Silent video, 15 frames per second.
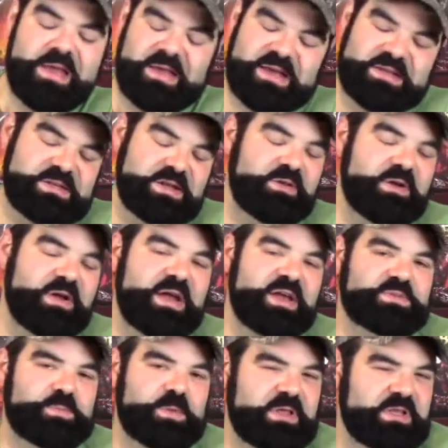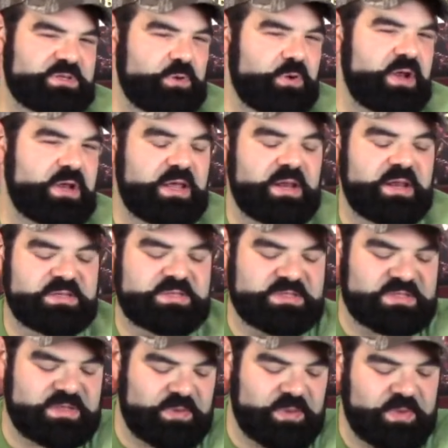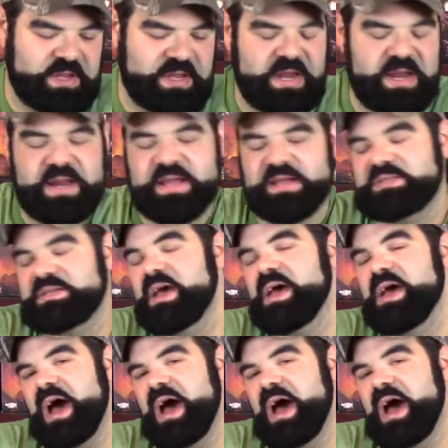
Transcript: That's another aspect. Let's go ahead and get into some of the mechanics.